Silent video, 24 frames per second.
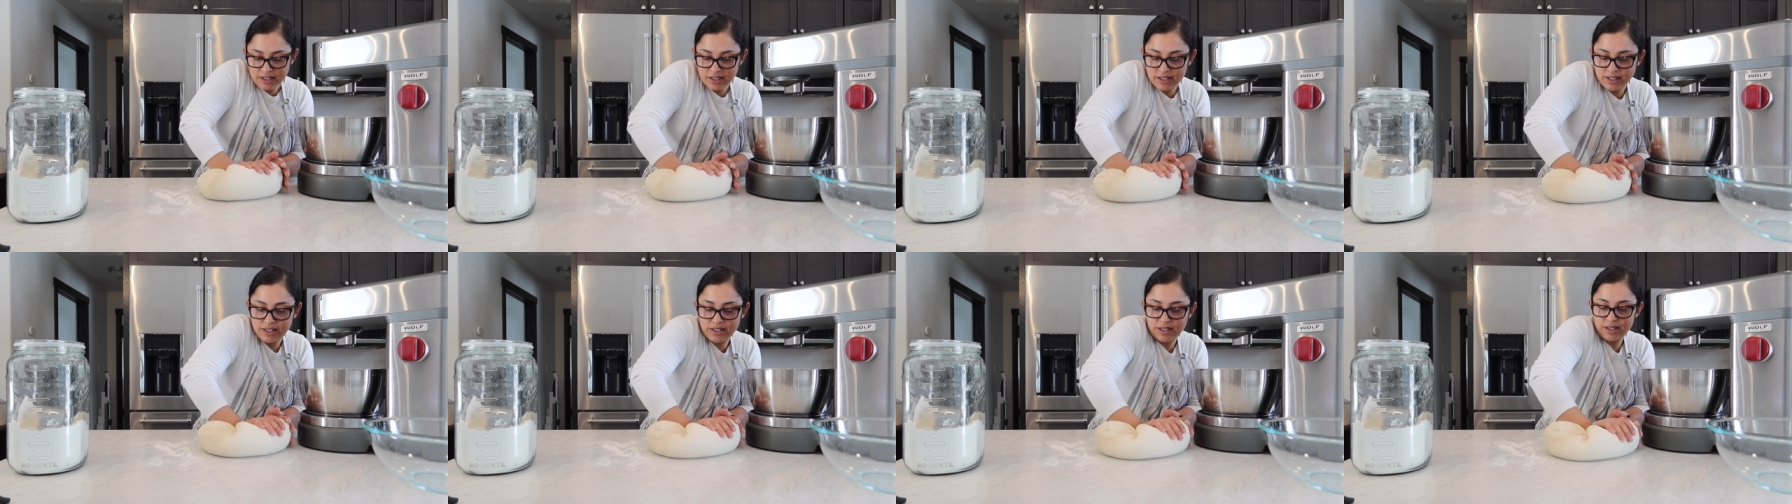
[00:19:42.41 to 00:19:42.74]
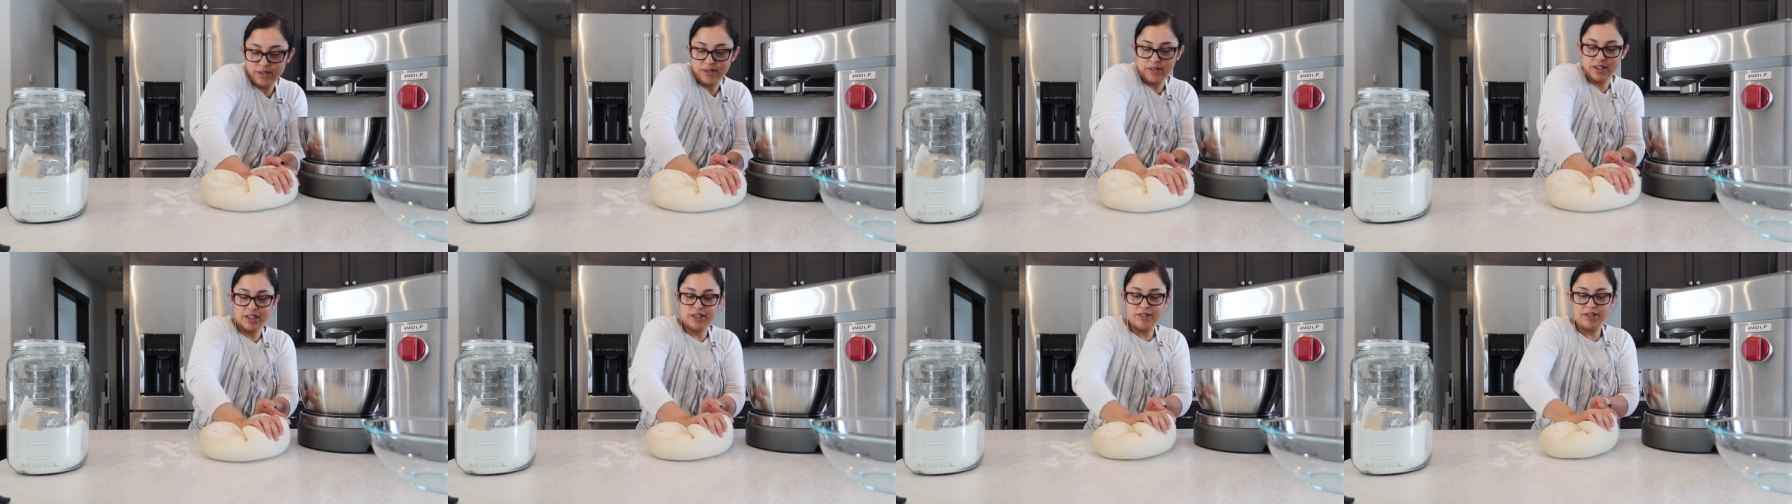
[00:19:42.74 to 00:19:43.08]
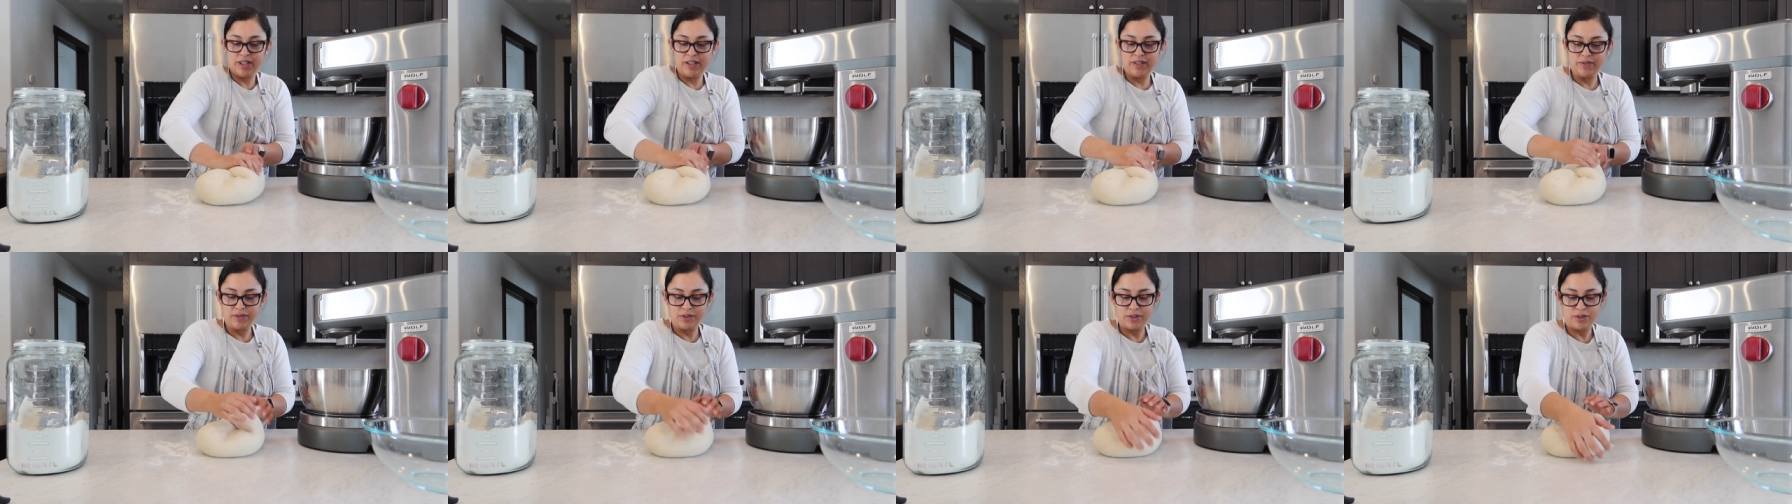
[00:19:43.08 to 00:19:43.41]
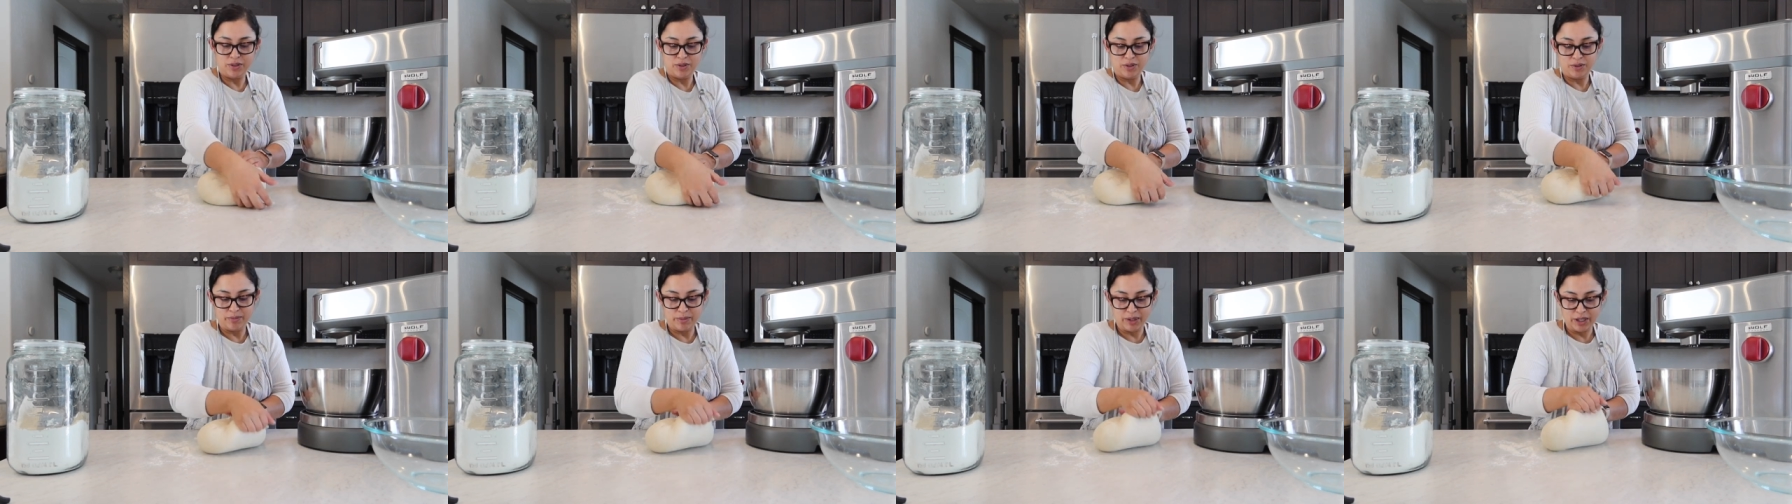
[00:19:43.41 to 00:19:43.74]
so I don't have to
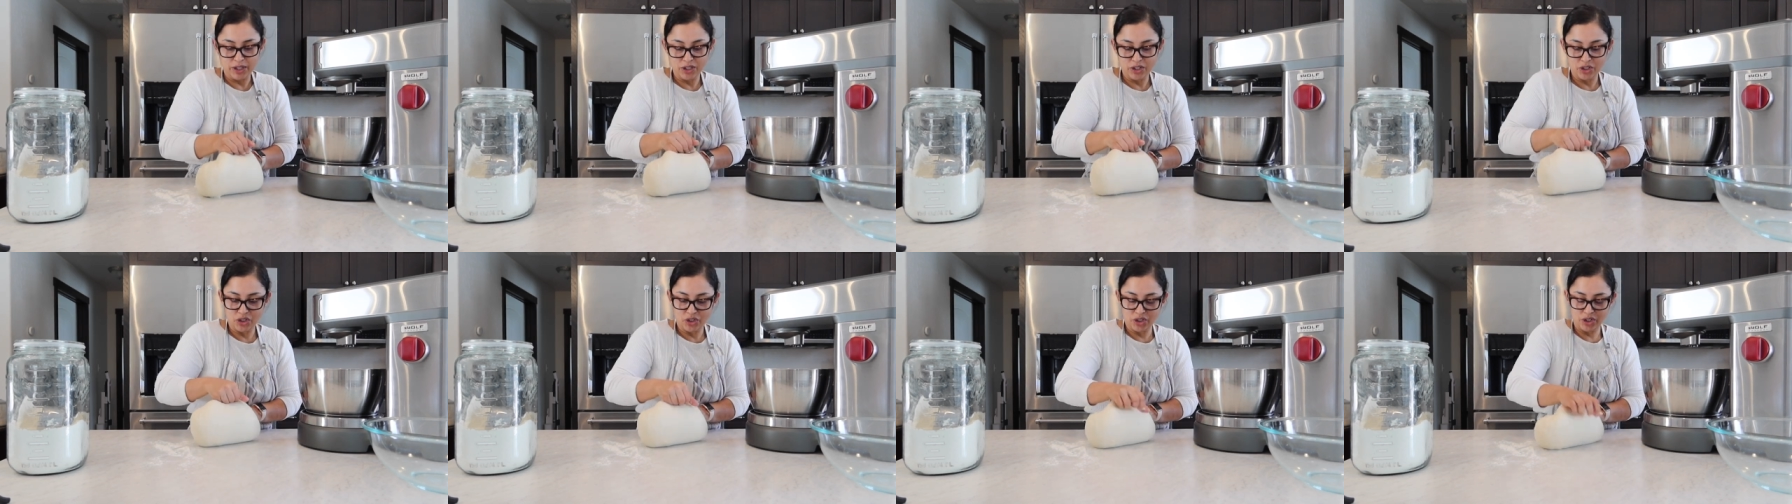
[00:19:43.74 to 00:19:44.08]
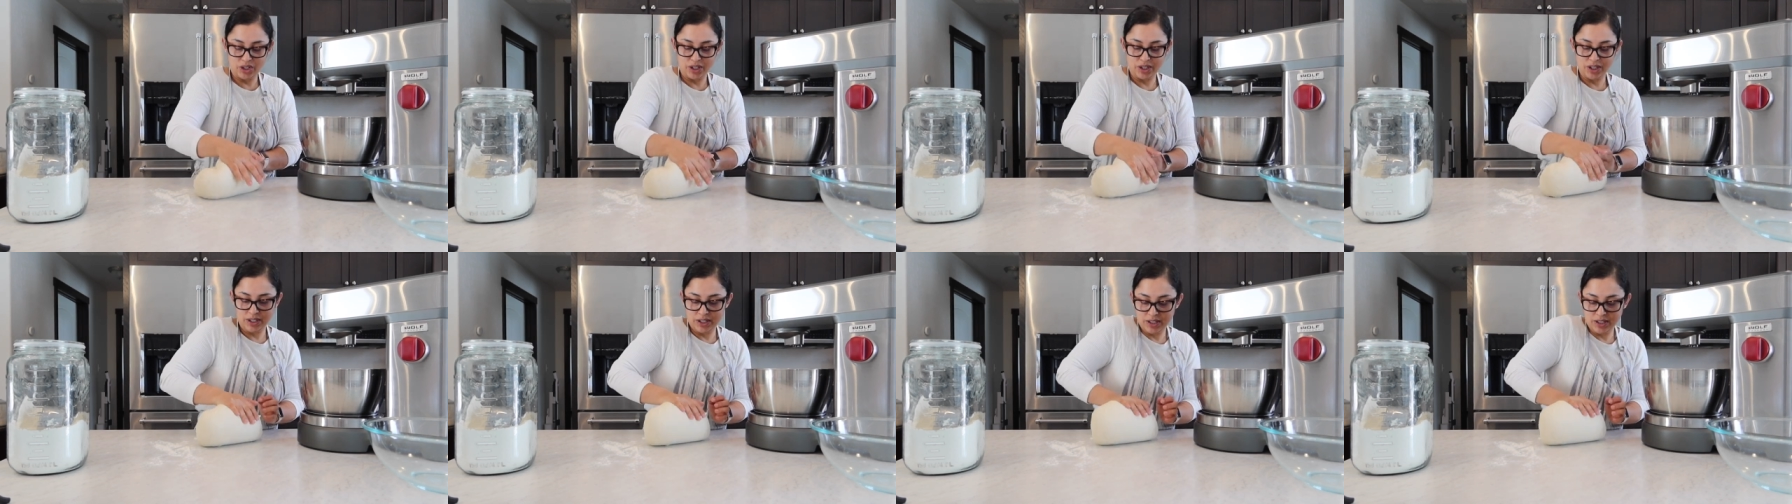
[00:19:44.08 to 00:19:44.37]
do much,